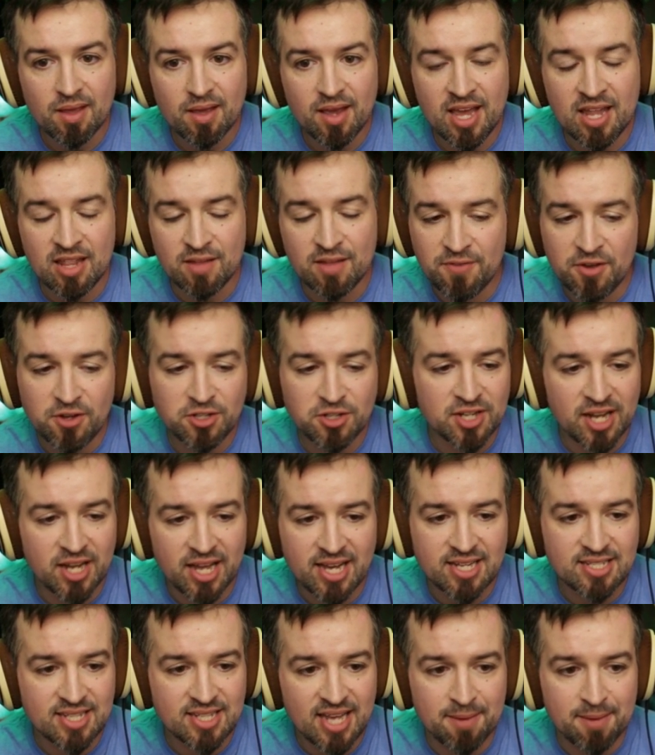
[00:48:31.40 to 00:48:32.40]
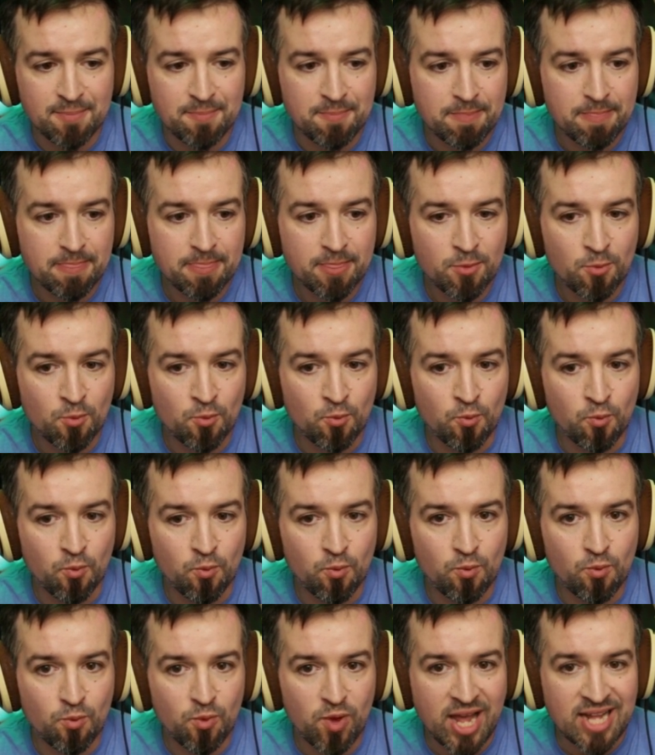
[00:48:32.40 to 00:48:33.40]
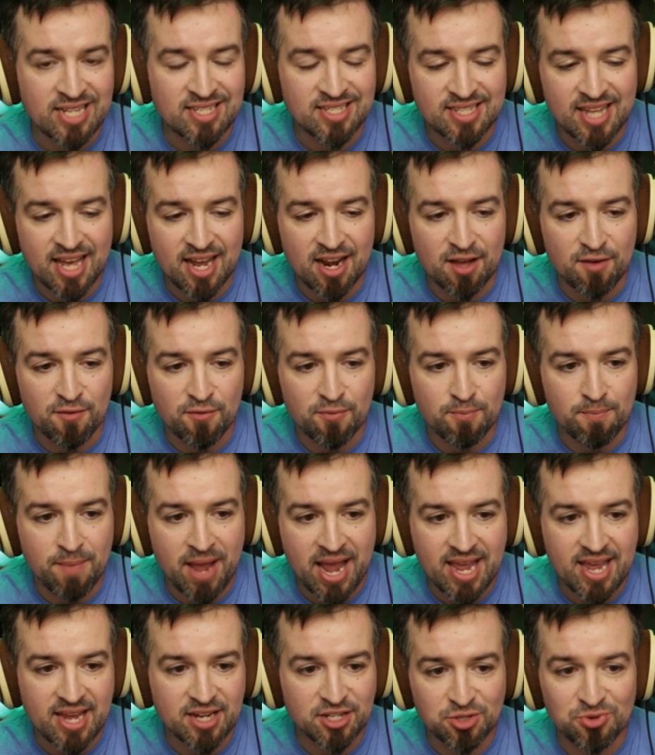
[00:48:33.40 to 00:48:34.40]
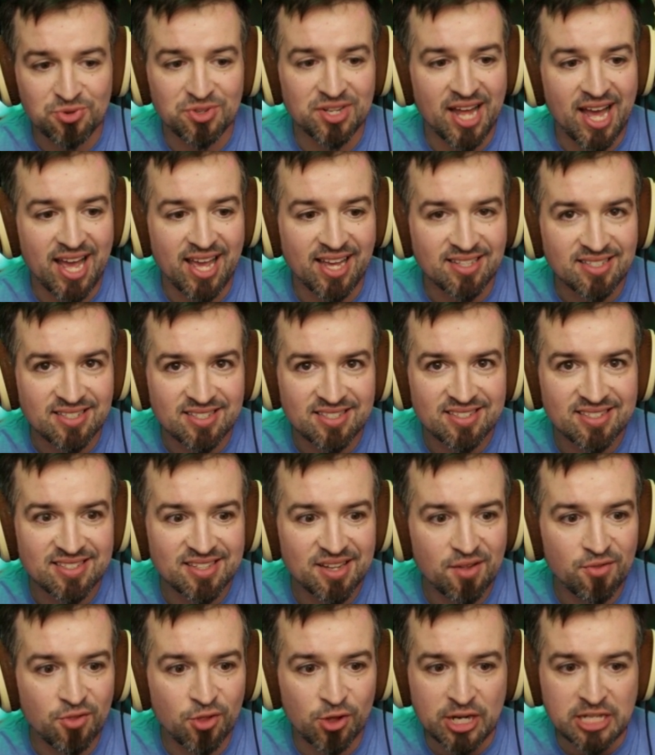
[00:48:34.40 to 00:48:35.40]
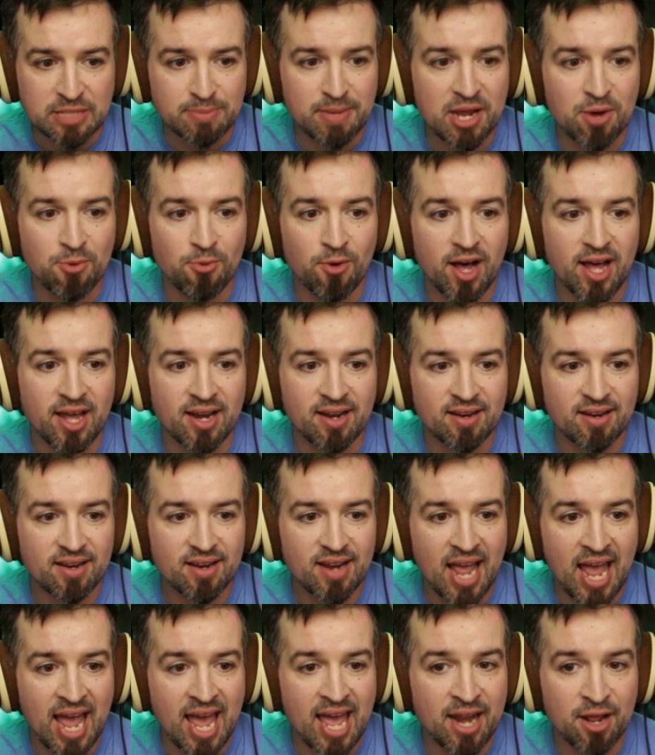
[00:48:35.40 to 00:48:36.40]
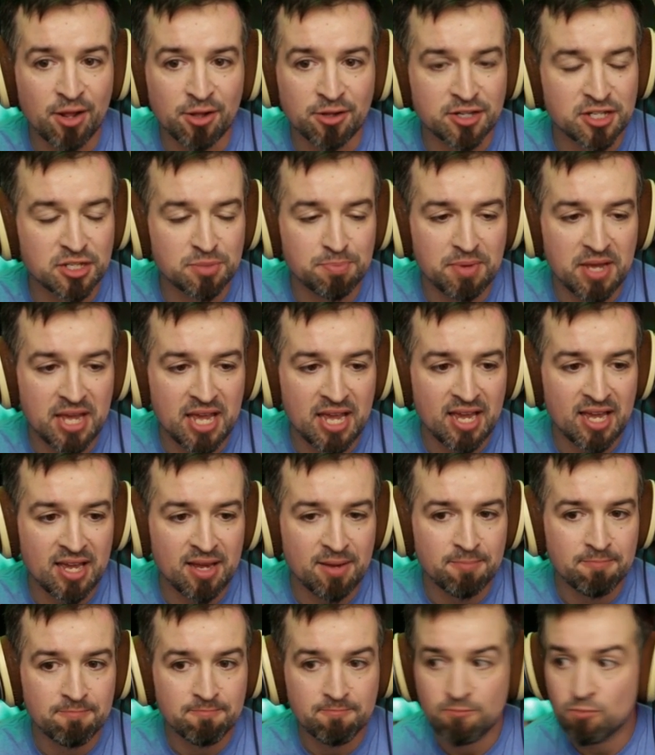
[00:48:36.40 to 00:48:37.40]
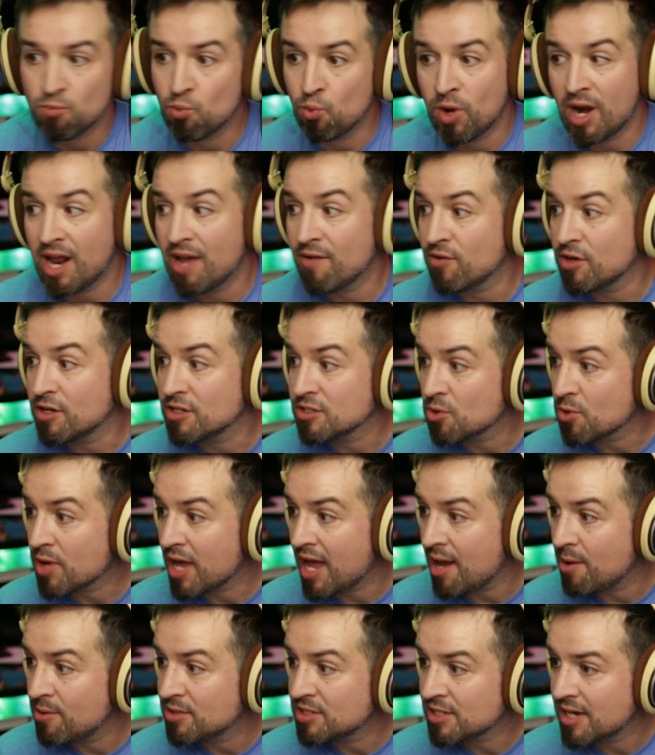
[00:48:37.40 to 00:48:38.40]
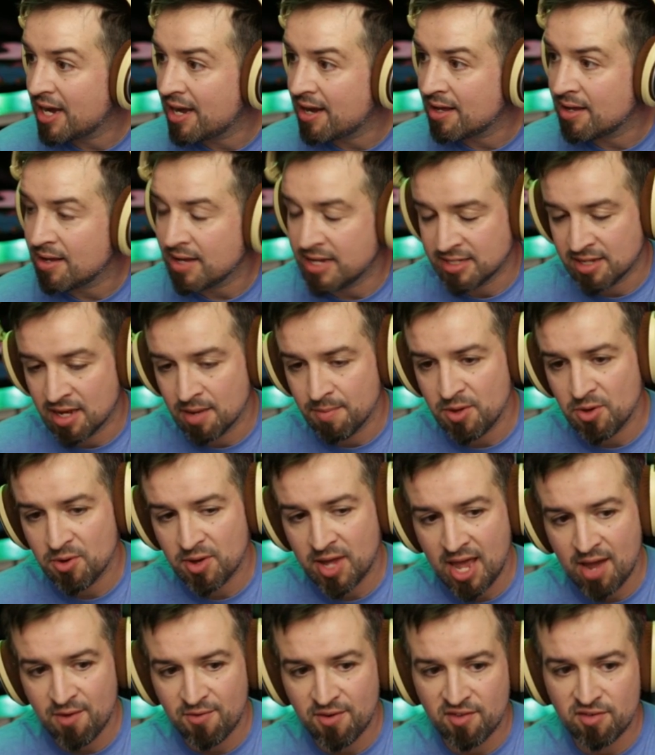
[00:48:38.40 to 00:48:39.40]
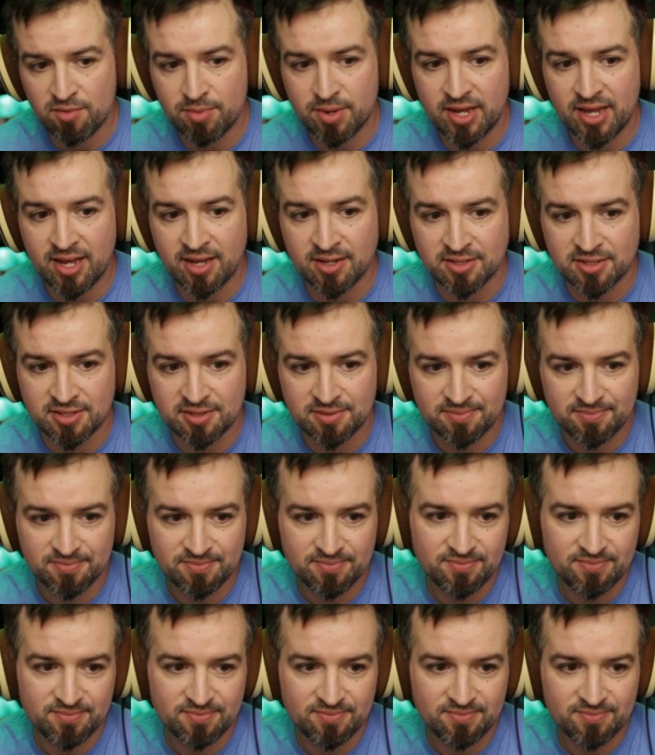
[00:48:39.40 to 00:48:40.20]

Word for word: in the future, like I said, instead of making two clients, they'll just make one, and it'll just be. Whatever is okay with China is going to be okay for everybody else.